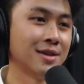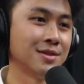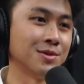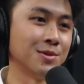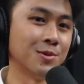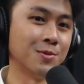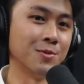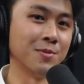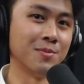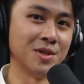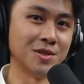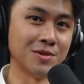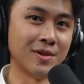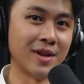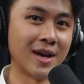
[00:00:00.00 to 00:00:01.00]
So we
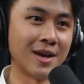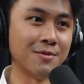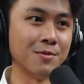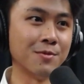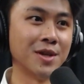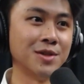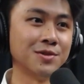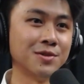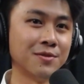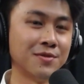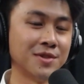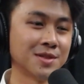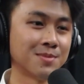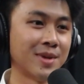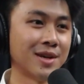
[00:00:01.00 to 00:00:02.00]
pitched to that. We went through the
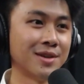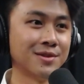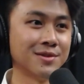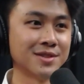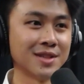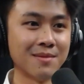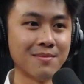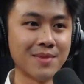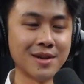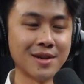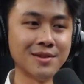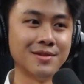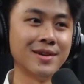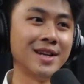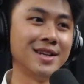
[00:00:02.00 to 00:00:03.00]
first panel, second
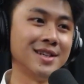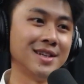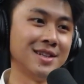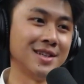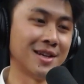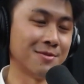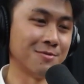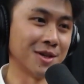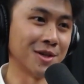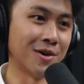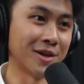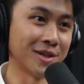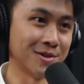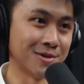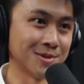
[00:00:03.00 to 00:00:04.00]
panel, and in the end, we
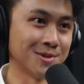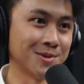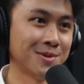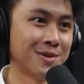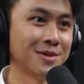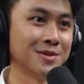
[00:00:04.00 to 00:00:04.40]
got it also.